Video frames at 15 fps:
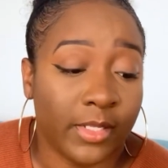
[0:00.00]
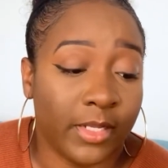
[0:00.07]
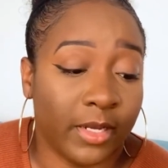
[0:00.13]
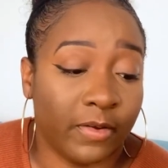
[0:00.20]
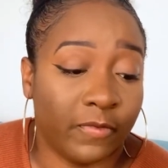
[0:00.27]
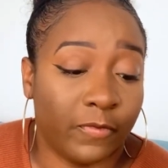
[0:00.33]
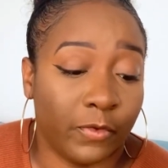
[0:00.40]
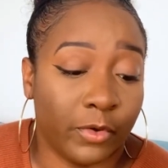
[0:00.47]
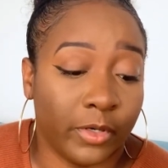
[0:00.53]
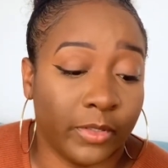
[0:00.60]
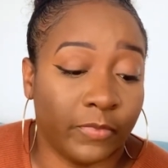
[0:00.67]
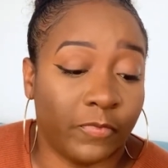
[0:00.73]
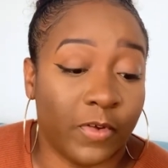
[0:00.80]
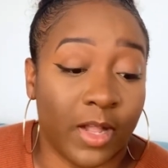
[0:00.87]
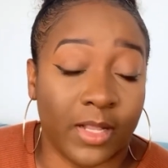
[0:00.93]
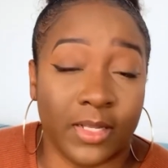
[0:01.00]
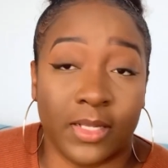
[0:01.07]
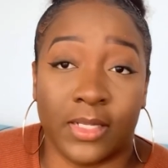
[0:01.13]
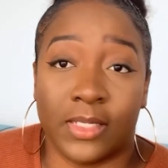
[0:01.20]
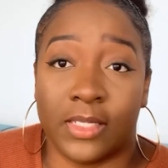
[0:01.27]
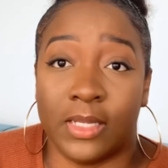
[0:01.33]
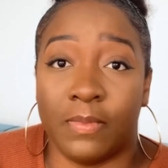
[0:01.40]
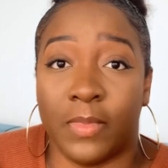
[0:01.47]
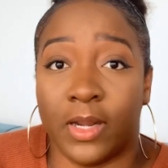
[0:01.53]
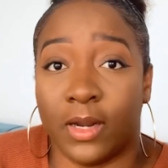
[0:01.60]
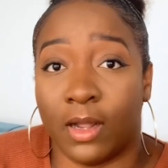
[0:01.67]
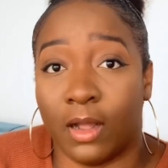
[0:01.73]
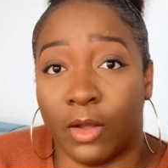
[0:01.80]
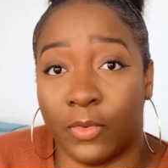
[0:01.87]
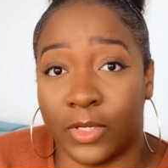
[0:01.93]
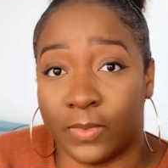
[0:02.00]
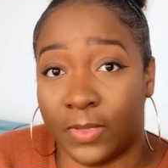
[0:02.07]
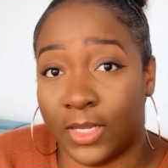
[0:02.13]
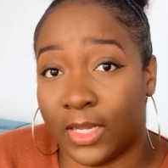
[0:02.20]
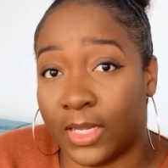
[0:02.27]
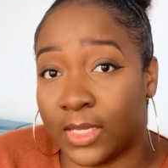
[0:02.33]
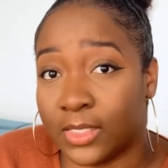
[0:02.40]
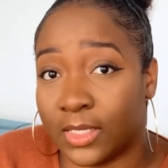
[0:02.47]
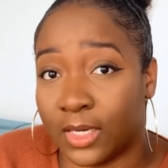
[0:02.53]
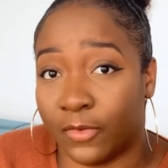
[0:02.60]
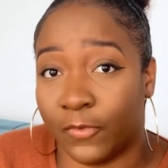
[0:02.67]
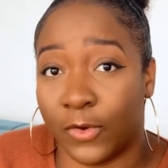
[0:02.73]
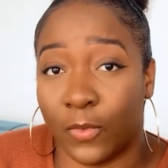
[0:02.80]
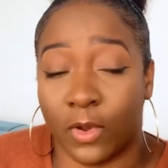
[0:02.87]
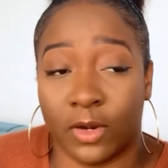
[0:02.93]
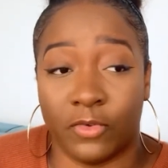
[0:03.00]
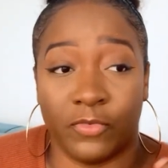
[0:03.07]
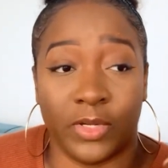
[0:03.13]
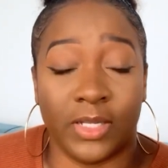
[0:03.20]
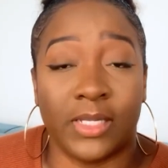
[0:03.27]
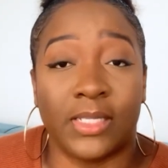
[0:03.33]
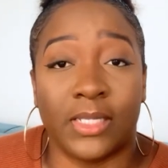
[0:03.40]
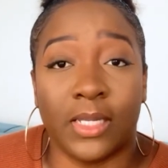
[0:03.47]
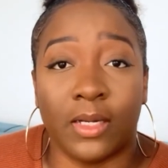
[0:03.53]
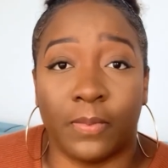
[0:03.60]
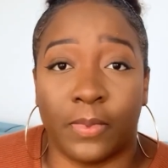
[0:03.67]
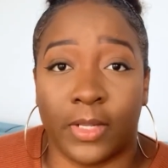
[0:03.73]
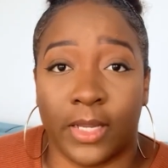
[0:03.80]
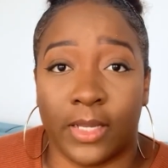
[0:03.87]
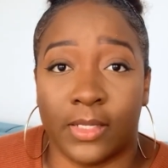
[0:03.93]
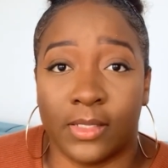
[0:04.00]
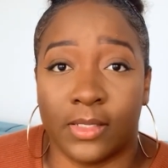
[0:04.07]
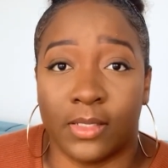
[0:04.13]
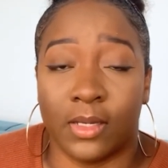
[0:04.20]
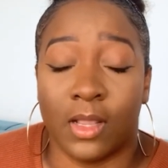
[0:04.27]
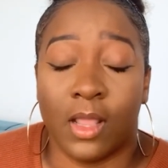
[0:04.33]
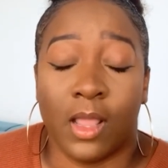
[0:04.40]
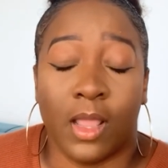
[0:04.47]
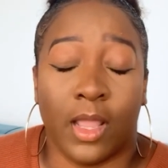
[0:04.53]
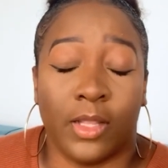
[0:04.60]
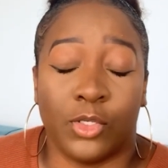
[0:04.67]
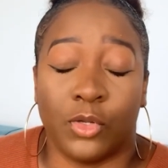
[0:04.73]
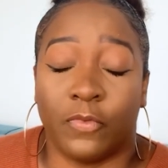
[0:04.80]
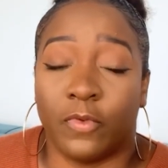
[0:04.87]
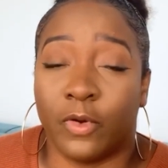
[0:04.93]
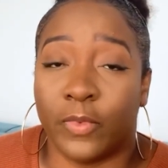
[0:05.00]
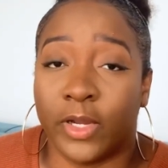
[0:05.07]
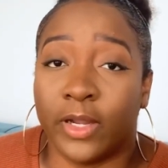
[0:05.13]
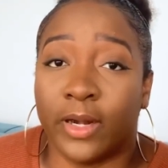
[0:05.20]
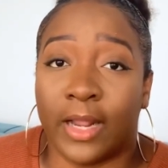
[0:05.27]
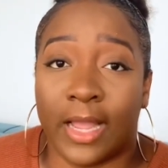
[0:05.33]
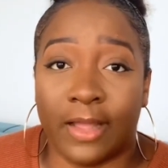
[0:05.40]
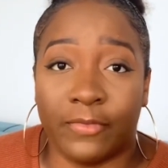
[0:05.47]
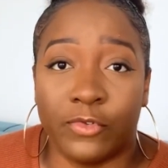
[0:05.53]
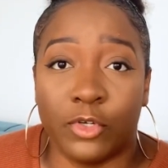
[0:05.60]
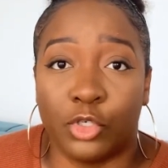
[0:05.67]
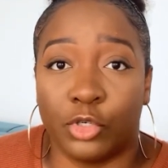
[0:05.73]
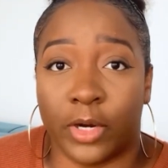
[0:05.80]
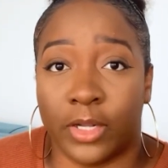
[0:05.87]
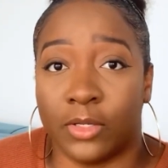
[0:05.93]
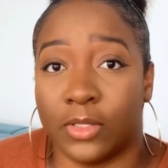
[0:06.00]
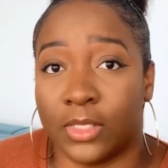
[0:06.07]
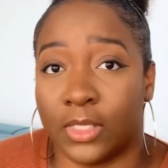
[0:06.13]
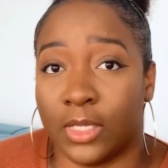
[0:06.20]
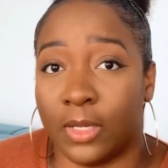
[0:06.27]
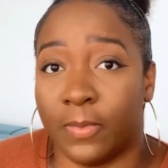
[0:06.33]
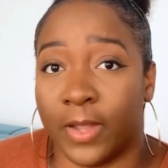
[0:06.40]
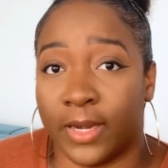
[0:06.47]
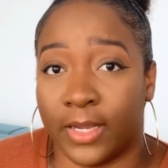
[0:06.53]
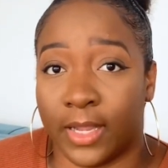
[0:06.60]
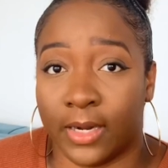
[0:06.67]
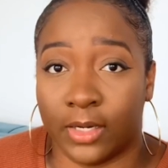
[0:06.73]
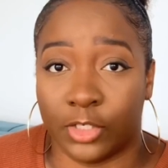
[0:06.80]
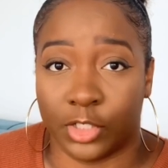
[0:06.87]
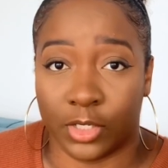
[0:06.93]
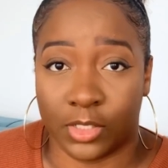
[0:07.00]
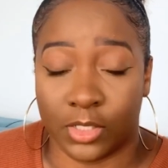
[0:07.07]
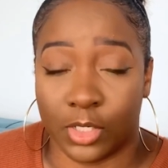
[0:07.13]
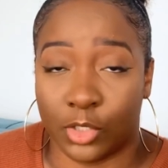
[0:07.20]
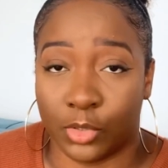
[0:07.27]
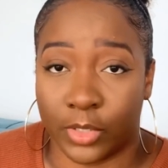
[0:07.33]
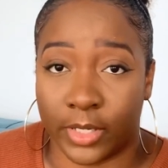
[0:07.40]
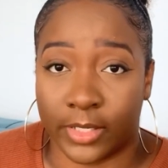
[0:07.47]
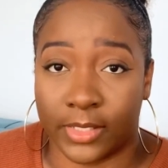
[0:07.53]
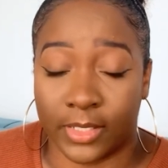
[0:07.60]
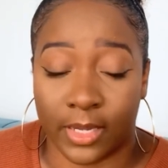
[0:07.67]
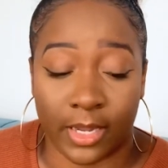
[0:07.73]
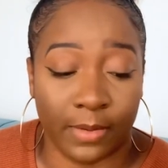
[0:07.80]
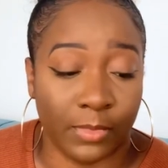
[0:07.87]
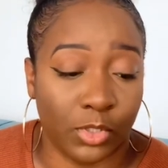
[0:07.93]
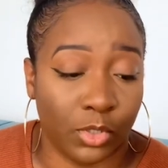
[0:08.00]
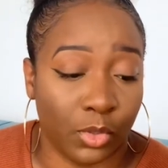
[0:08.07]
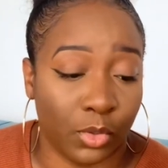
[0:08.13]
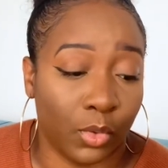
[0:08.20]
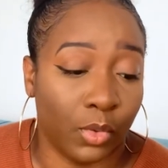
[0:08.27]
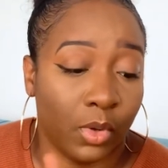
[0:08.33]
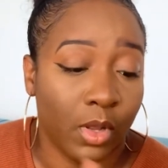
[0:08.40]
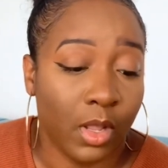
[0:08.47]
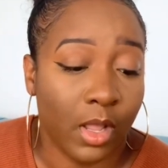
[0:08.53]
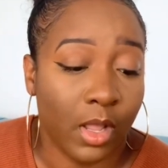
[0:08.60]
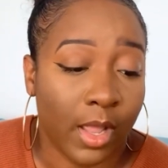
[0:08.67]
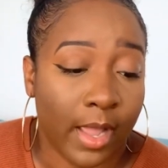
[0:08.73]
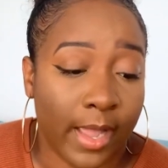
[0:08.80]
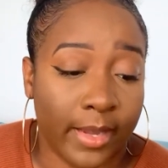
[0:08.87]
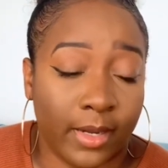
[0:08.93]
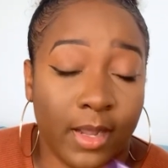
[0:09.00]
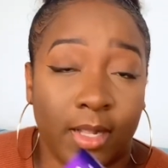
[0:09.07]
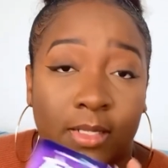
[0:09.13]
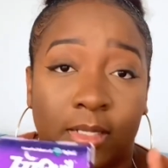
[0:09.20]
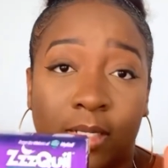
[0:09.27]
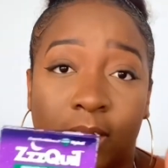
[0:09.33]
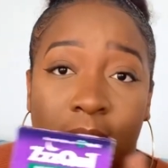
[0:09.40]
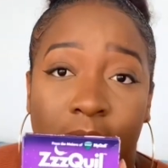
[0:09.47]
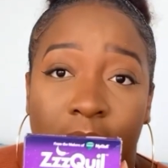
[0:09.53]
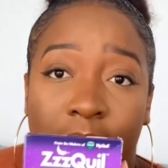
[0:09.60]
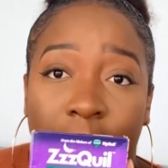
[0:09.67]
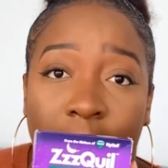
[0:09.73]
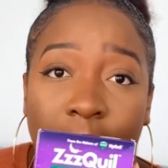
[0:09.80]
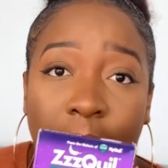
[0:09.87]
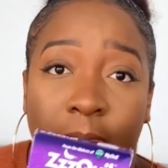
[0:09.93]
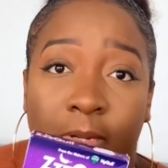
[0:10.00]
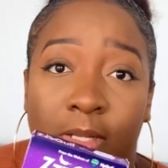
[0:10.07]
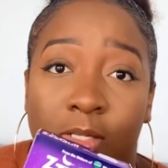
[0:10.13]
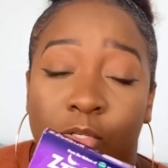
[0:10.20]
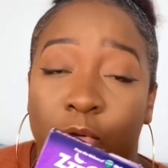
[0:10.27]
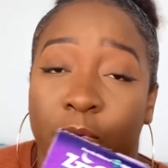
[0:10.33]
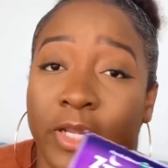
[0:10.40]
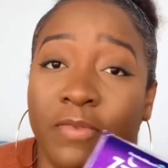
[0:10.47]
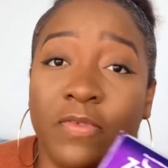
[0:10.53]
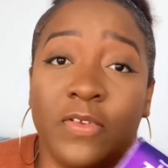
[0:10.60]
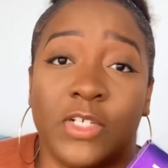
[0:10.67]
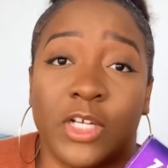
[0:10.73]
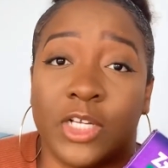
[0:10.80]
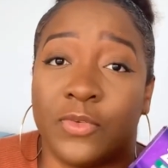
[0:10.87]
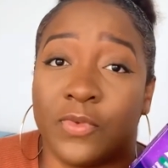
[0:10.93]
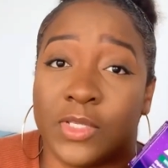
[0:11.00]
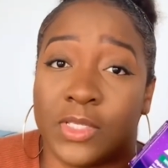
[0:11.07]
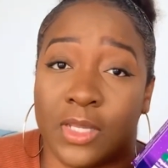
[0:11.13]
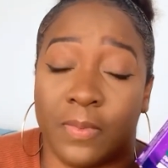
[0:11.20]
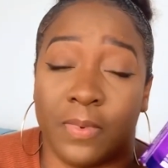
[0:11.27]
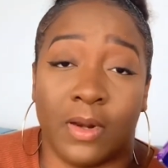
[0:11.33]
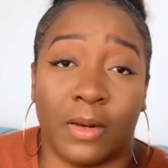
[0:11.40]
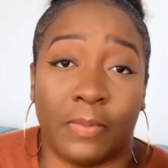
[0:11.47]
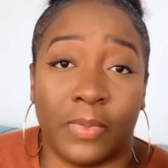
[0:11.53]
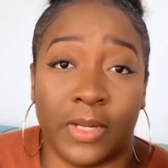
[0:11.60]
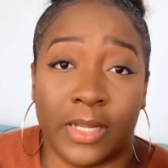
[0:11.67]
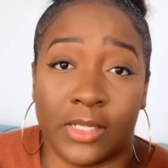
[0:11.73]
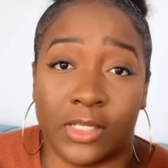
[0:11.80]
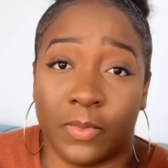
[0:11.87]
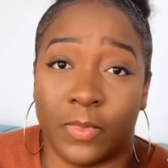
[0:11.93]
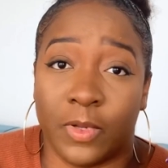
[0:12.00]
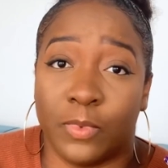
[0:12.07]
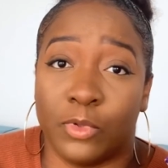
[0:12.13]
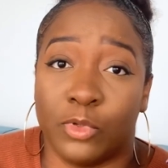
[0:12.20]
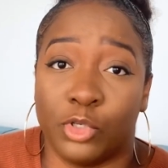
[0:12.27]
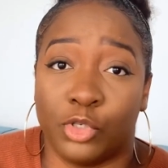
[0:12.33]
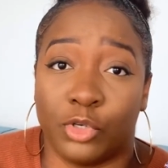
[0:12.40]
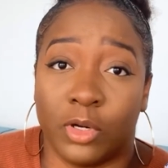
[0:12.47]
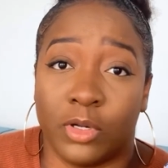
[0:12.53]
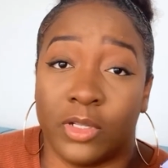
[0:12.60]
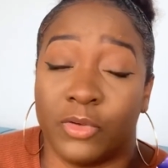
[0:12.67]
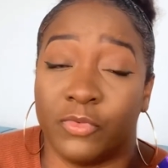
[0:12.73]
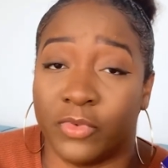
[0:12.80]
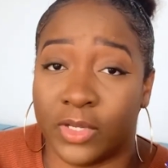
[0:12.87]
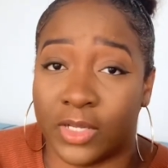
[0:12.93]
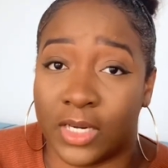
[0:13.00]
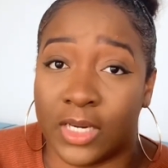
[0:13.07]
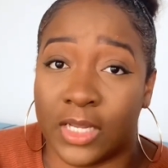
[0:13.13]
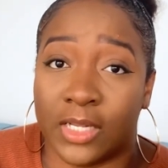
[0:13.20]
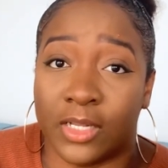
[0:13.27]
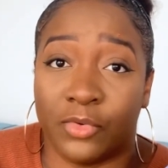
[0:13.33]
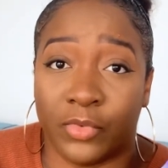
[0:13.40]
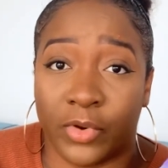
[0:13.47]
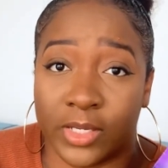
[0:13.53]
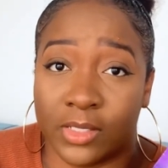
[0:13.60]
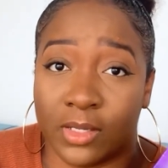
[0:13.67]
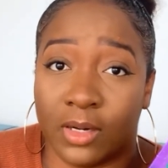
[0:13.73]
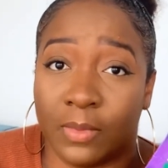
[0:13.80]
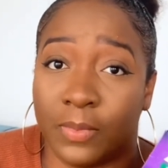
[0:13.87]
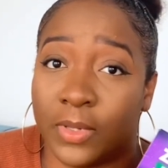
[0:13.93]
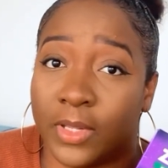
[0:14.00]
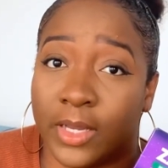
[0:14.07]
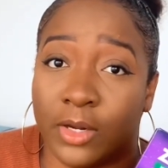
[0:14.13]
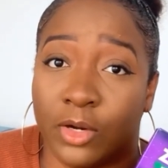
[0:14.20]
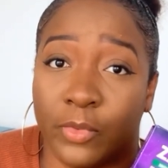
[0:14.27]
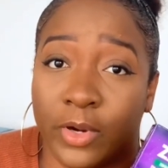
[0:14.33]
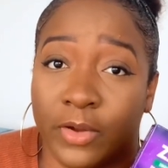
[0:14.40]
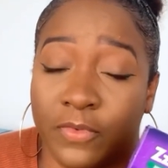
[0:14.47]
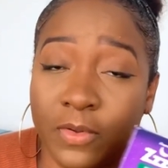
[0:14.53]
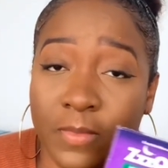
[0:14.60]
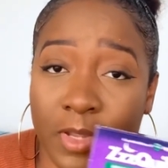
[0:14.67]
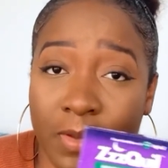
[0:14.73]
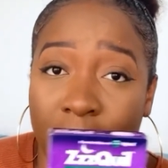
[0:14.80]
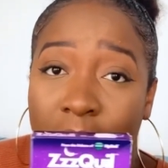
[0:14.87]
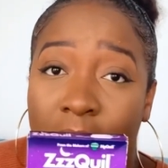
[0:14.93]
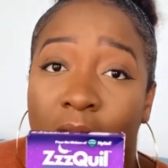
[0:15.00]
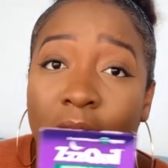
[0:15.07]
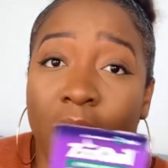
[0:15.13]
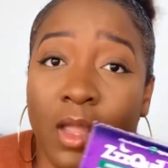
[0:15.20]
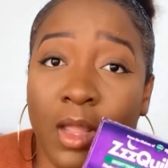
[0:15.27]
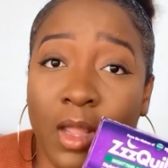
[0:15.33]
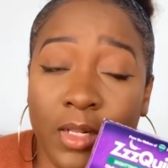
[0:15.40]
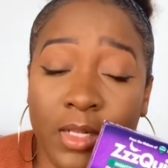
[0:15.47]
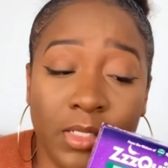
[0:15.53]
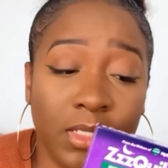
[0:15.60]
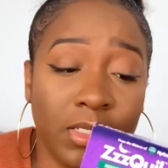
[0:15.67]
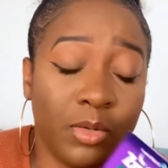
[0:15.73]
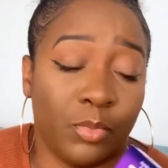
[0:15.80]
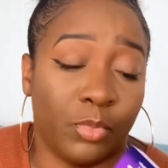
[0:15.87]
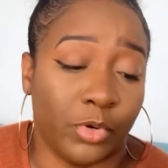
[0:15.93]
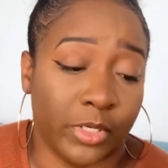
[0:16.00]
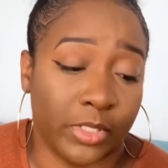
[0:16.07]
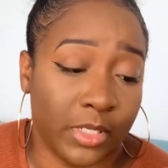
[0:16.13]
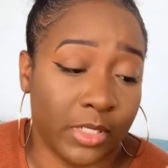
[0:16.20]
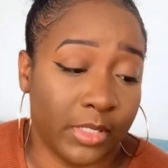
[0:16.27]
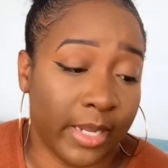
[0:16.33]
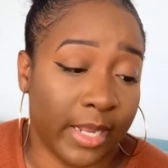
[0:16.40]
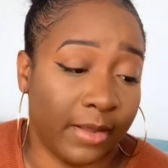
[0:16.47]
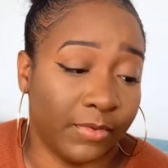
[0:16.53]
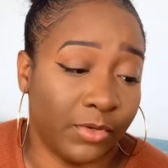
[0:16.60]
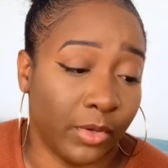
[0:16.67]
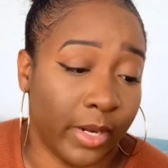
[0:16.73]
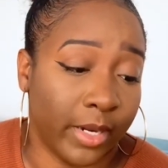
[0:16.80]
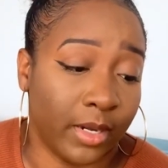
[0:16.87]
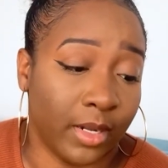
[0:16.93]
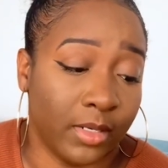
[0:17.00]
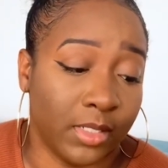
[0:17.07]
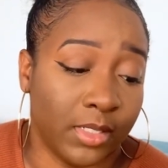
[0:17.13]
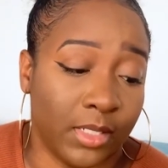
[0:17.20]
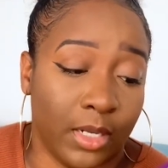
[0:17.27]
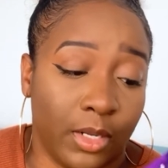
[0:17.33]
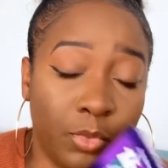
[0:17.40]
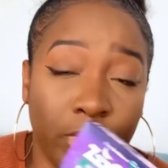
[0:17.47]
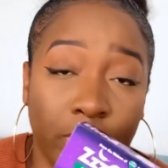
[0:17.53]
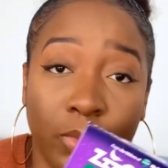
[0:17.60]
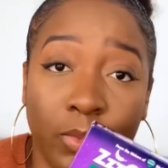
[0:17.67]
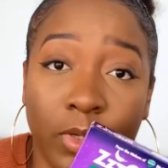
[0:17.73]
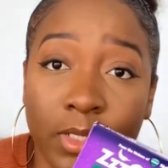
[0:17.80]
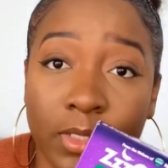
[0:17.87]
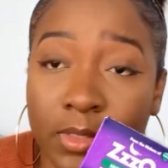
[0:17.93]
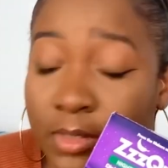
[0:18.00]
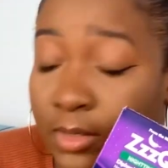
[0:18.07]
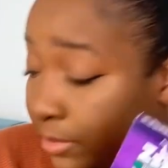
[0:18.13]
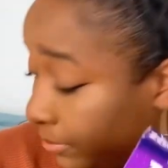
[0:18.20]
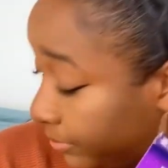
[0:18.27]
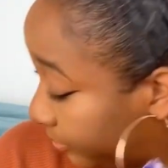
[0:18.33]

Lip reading: Therefore, falling asleep may not always be easy. And if we want to really see the place and so forth, we're going to have to try to sleep and get adjusted to their time. So I got these sleep aid pills, or even just for sleeping on a plane. Some people who struggle and really need the rest on a plane or wherever it may be, this is important to have. So I got the Z-Quil ones.